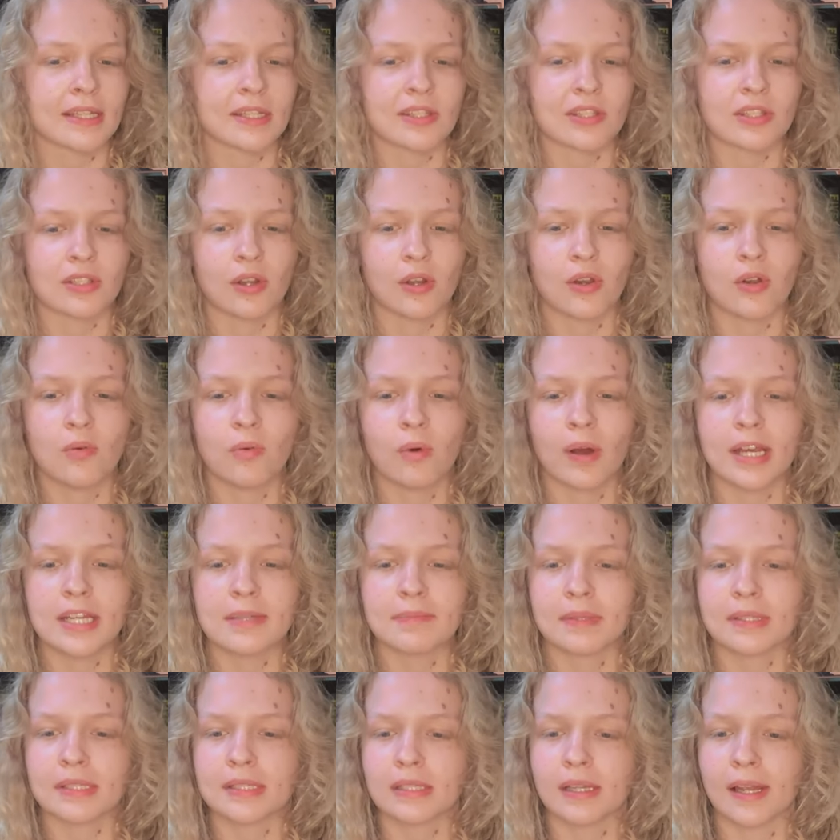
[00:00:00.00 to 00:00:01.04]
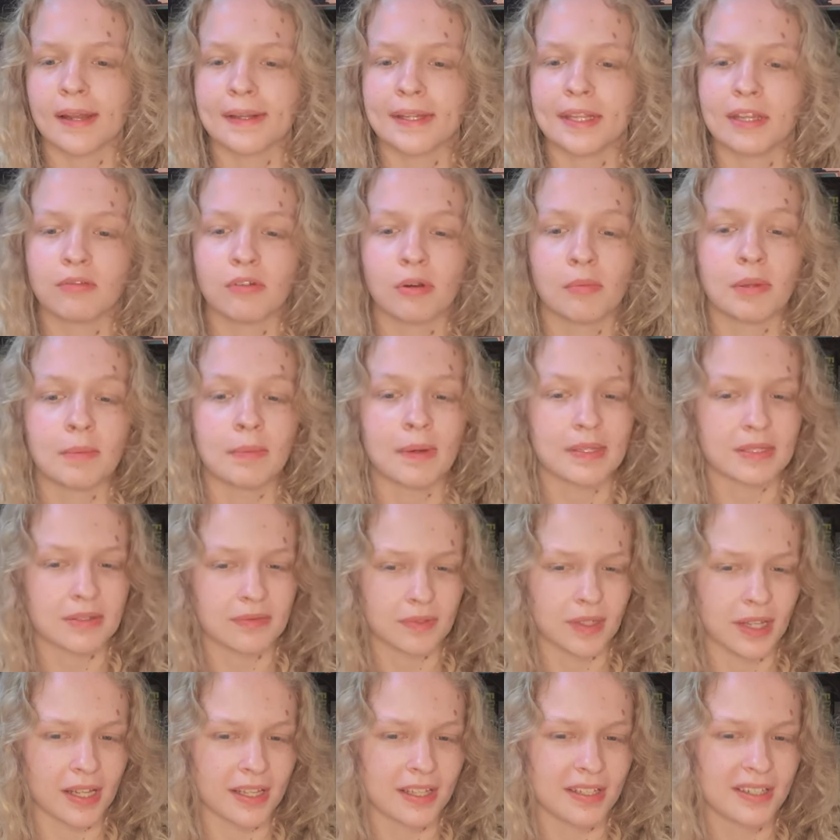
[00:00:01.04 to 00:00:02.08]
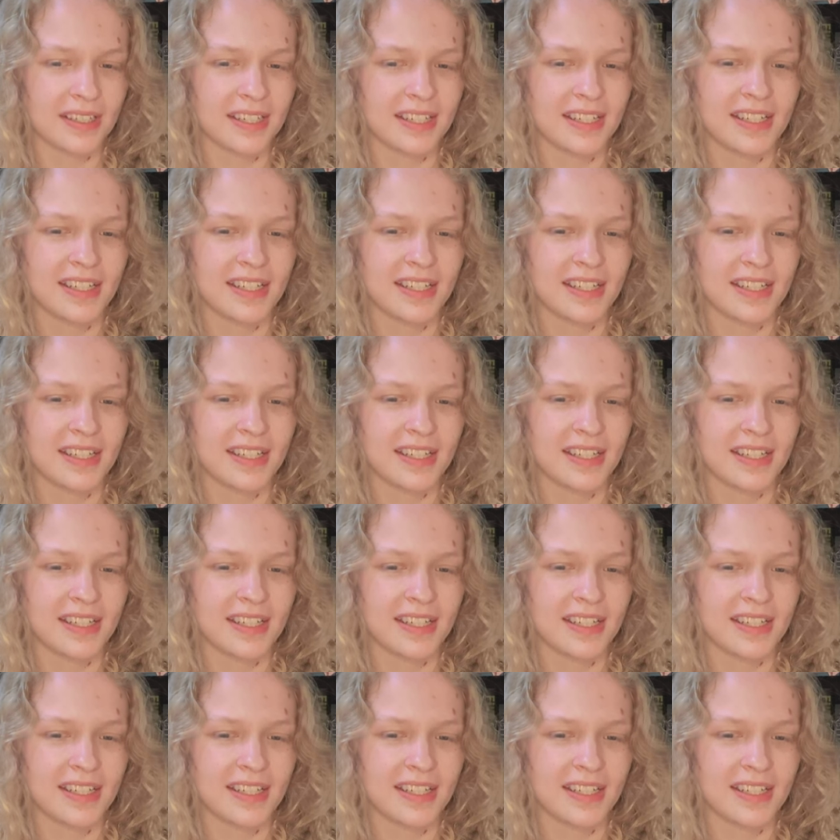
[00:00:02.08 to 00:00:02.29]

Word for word: a snow-white but slightly grubby butterfly